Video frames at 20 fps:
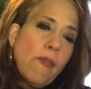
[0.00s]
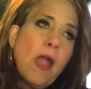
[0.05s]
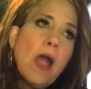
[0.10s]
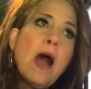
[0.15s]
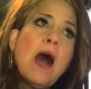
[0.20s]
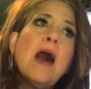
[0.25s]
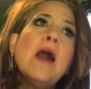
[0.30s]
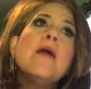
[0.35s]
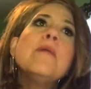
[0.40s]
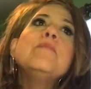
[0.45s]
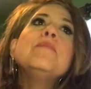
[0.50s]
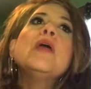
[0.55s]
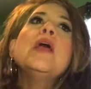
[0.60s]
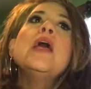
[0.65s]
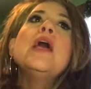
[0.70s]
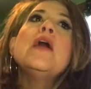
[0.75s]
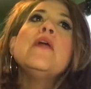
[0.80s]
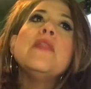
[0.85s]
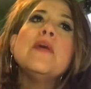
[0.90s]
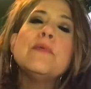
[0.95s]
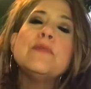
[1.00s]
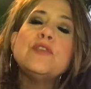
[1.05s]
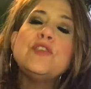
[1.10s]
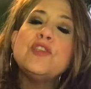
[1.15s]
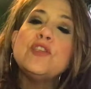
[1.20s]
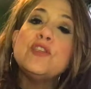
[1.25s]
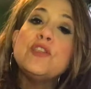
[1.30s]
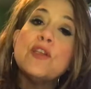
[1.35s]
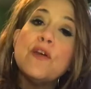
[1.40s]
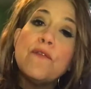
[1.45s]
there was
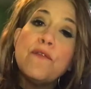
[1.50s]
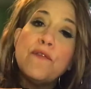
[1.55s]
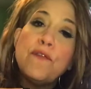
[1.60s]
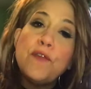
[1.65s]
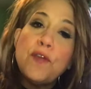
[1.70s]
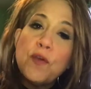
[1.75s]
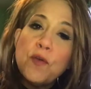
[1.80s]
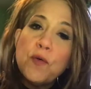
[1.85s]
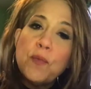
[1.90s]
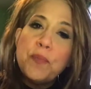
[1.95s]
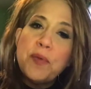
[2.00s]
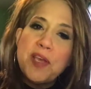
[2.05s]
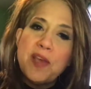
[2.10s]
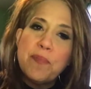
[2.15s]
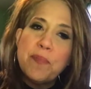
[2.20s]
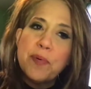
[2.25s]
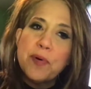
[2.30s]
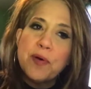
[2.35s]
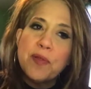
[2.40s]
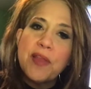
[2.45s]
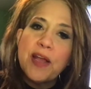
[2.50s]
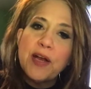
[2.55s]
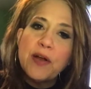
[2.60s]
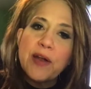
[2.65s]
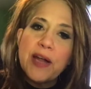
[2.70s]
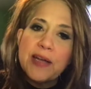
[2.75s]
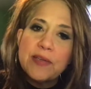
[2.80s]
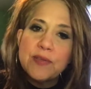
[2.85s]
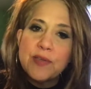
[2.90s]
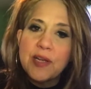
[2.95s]
just a few people that
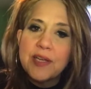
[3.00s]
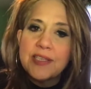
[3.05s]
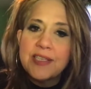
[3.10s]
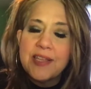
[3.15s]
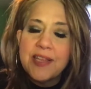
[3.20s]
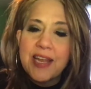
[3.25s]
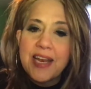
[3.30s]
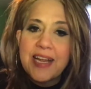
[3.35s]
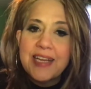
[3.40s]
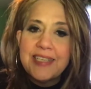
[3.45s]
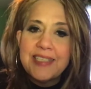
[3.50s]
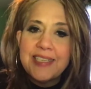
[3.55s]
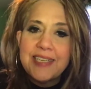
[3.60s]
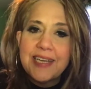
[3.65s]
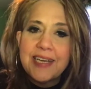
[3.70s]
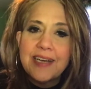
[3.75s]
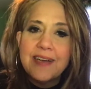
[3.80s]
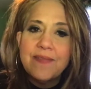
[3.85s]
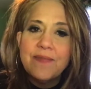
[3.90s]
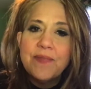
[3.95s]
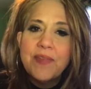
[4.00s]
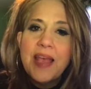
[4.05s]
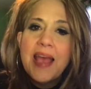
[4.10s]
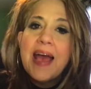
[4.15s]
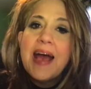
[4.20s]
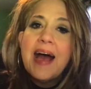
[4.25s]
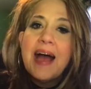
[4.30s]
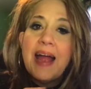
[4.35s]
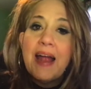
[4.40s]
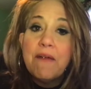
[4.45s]
grasped onto that idea.
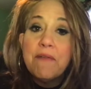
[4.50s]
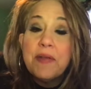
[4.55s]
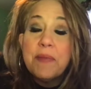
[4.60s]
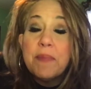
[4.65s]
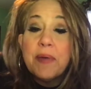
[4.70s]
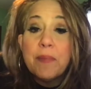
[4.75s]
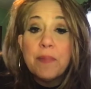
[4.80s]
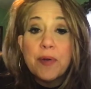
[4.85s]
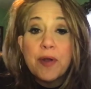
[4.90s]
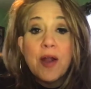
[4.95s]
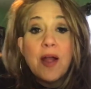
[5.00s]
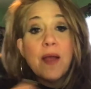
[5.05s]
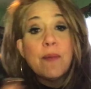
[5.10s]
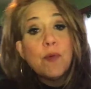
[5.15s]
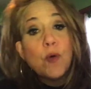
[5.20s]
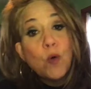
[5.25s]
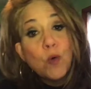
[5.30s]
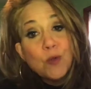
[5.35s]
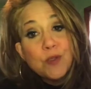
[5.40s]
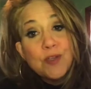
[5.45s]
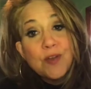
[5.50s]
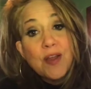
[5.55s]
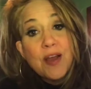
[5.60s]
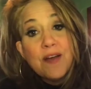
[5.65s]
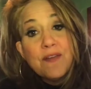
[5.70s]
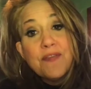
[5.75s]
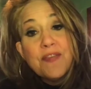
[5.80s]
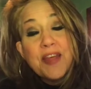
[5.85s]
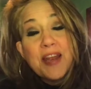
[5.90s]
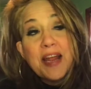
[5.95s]
I remember, I'm old
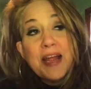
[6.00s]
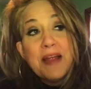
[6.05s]
enough that I